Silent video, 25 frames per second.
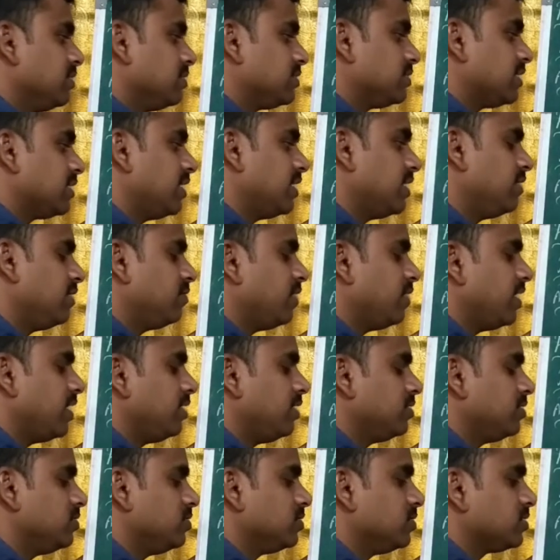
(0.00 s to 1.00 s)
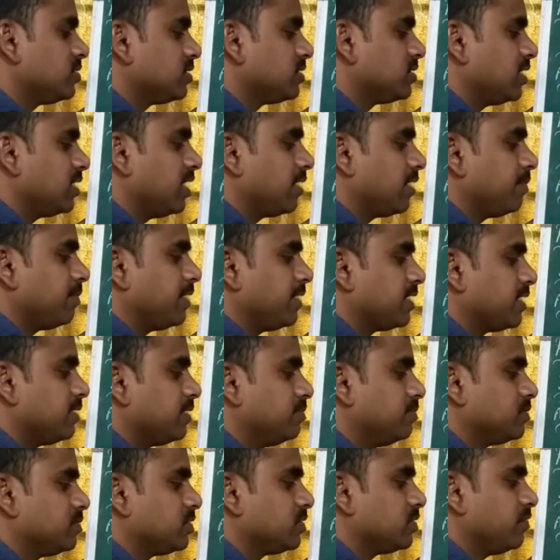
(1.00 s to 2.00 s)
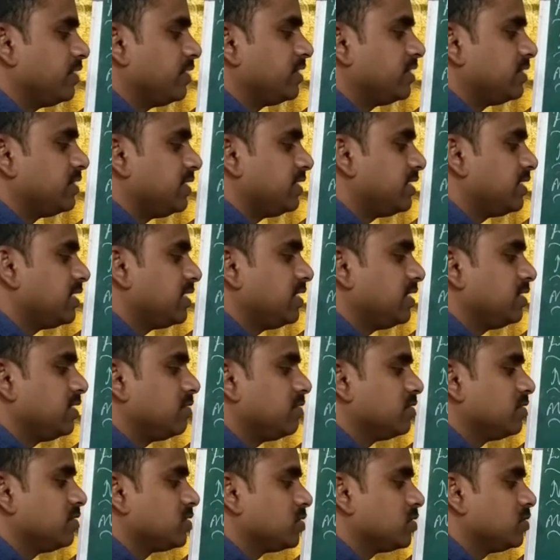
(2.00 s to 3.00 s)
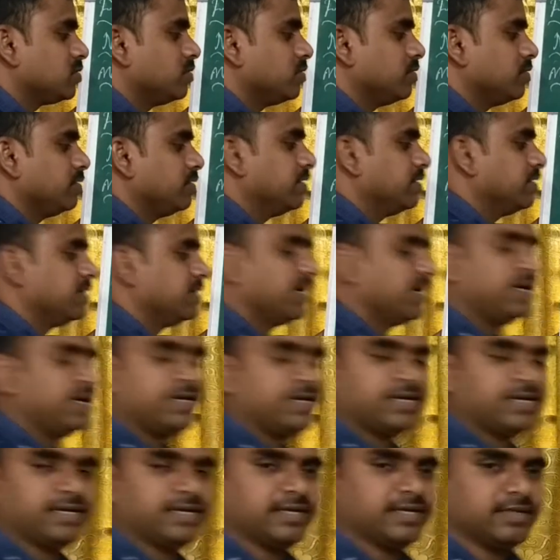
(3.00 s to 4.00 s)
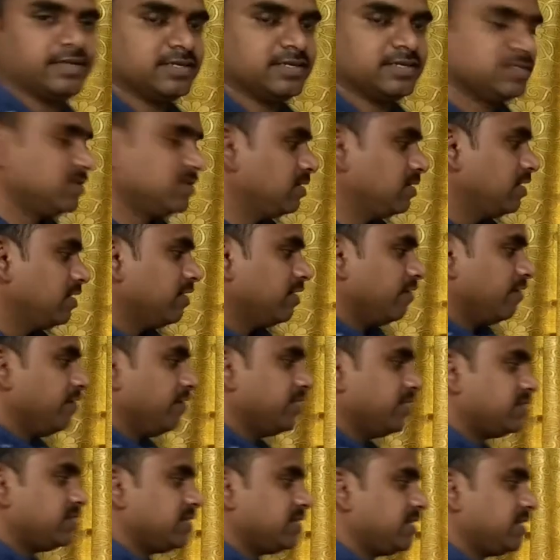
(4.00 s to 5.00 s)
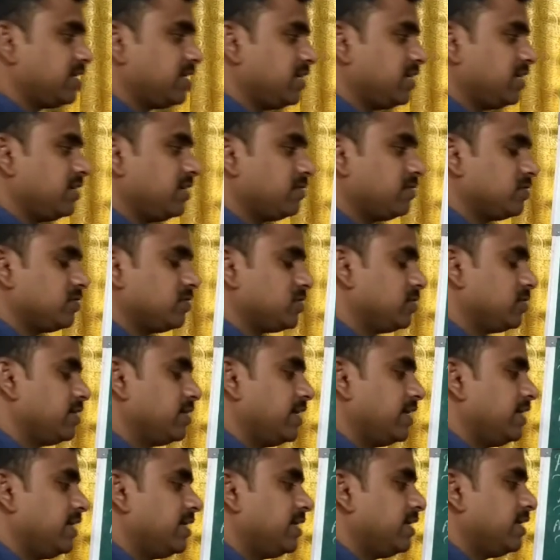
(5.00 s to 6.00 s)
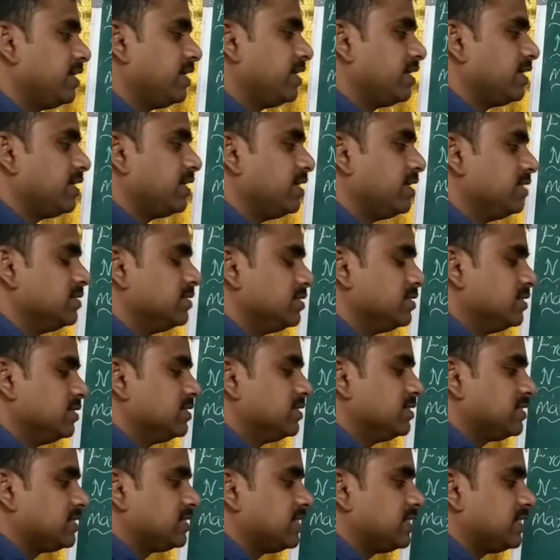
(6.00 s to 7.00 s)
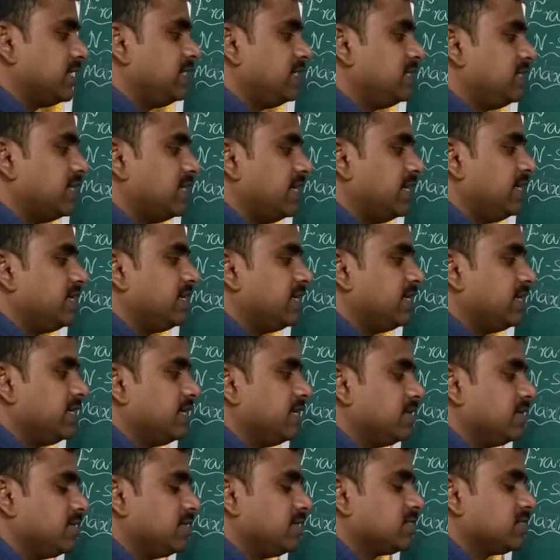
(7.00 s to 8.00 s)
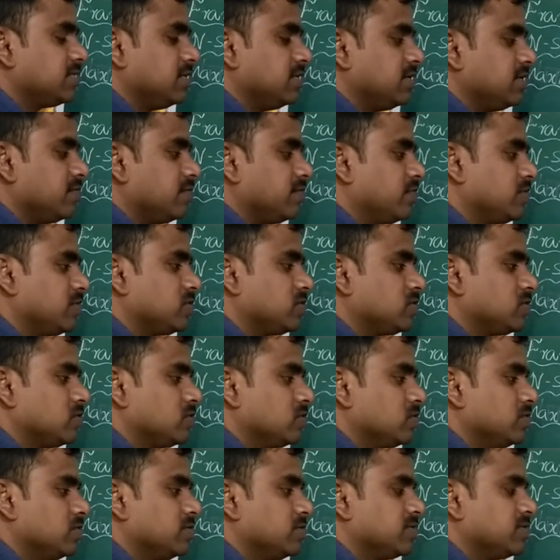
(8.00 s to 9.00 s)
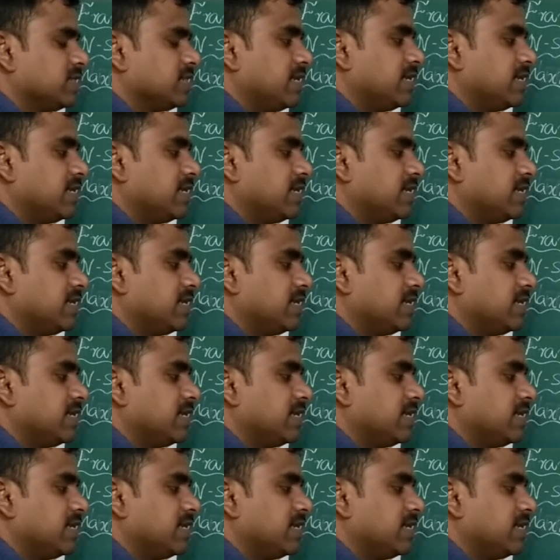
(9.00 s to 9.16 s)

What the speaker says: sine values are becomes when theta equals to 90 degrees. When theta equals to 90 degrees, sine 90 degrees equals to